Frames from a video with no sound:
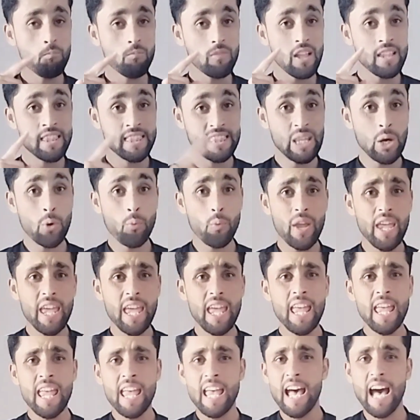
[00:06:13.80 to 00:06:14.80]
The
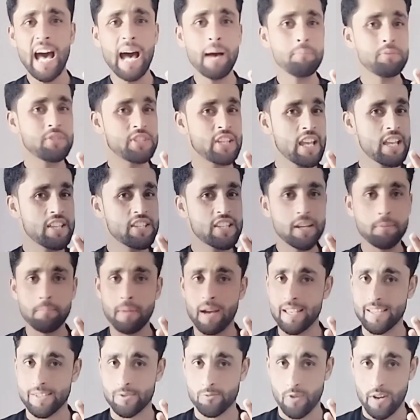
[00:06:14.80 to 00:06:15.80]
way I'm changing
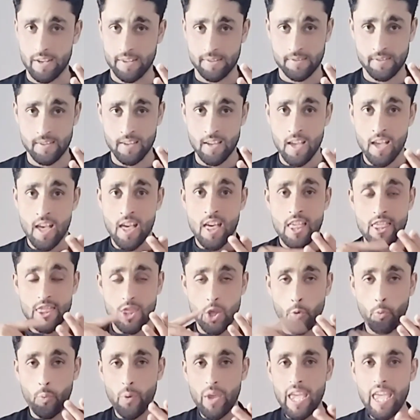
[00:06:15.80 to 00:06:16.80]
my stress.
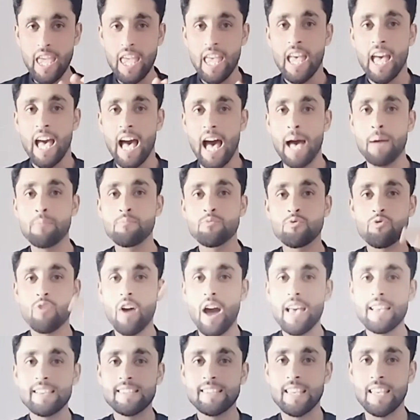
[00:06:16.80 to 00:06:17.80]
The way I'm
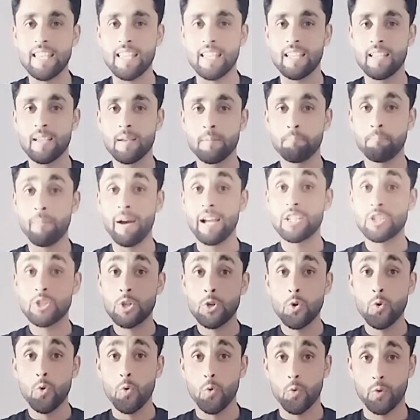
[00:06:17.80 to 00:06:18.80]
rising my
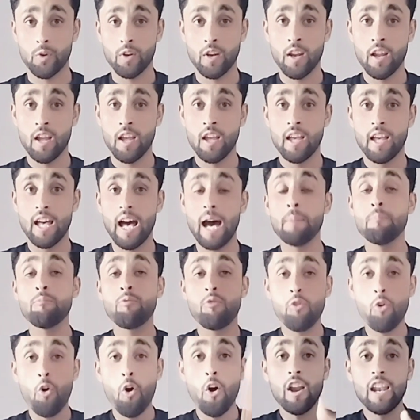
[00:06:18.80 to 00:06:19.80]
tone.
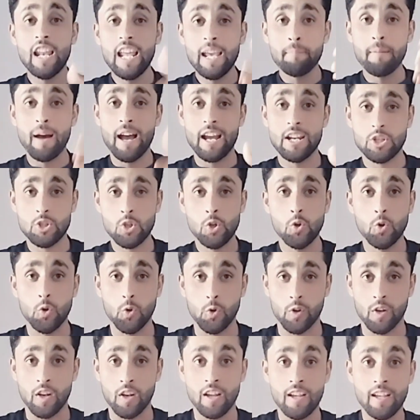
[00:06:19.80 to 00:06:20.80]
I'm falling my
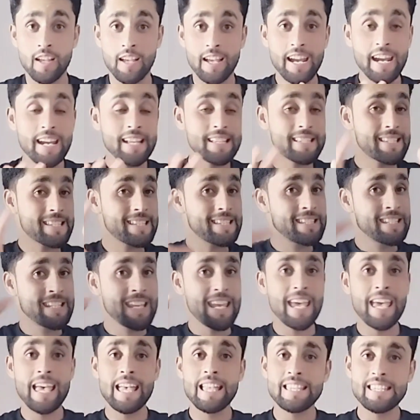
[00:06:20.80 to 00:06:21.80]
tone. It's
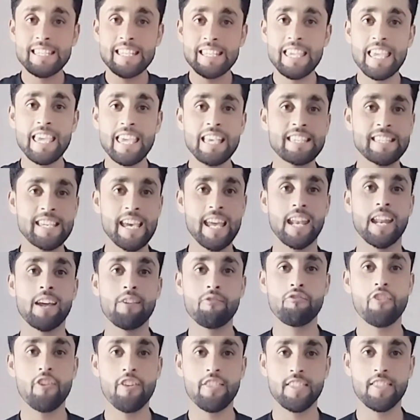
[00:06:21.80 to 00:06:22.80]
changing each and
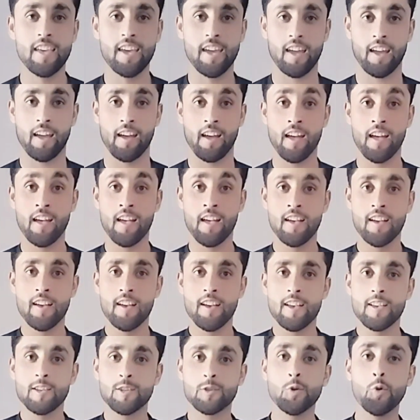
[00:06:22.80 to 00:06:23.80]
everything.
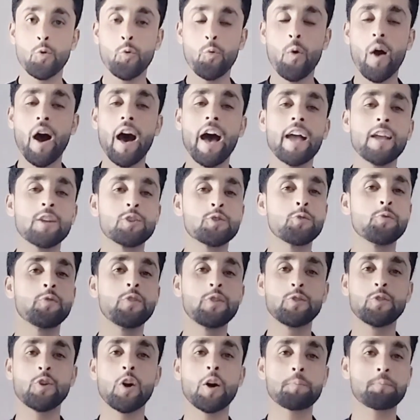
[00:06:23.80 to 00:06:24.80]
So why do
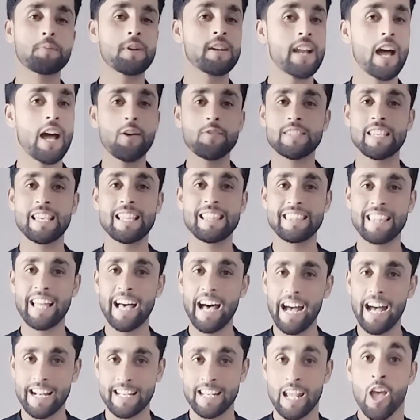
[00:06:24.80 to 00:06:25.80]
we not pronouncing
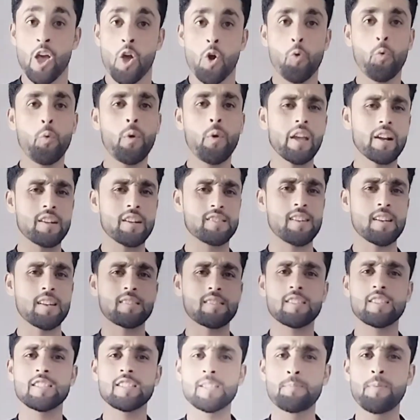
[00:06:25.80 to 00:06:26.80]
that? We are
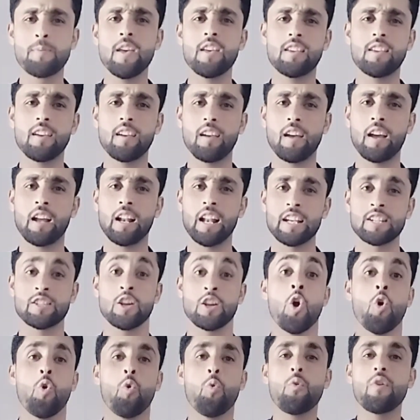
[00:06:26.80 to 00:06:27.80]
just speaking English
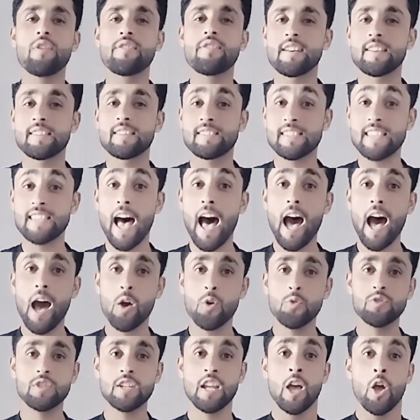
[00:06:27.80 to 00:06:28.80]
with the
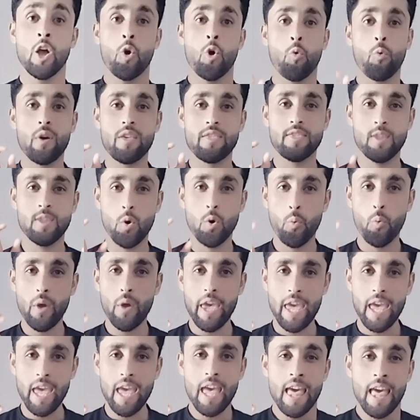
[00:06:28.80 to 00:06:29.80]
sound, with the
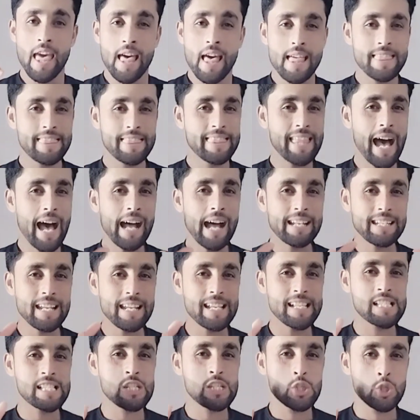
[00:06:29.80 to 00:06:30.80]
way that
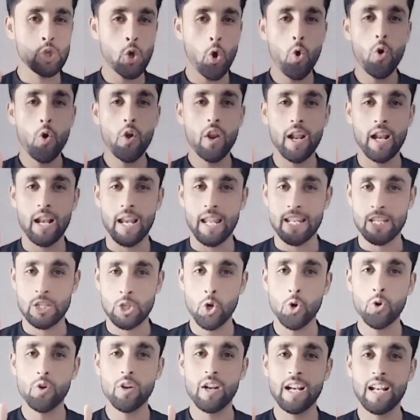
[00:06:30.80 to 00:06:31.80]
is
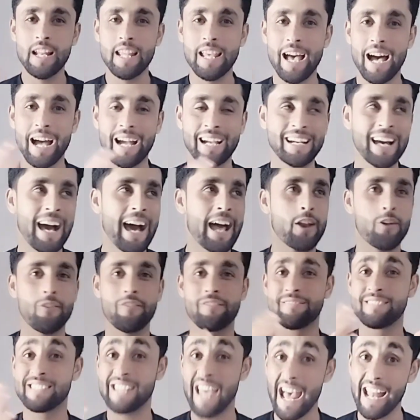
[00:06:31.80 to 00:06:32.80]
totally a kind
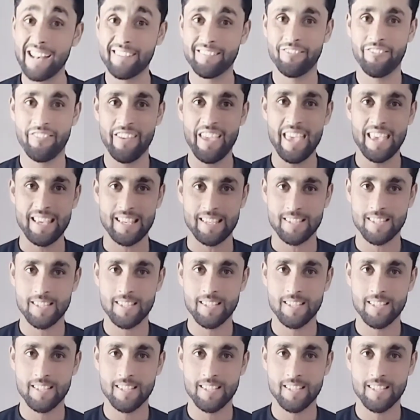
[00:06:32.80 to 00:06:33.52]
of dead face.